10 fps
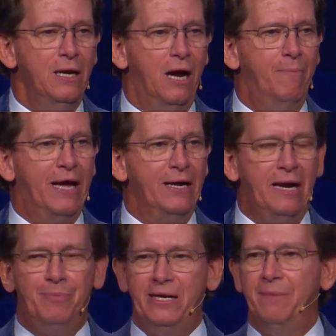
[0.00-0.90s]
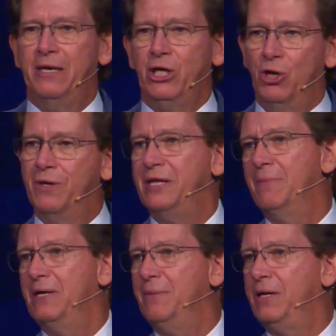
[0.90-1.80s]
about an epidemic. You know what the
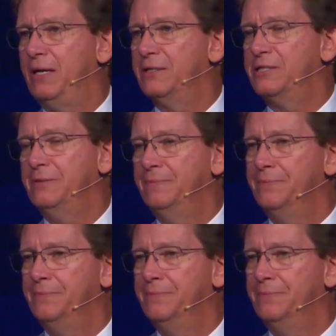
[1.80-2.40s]
epidemic is?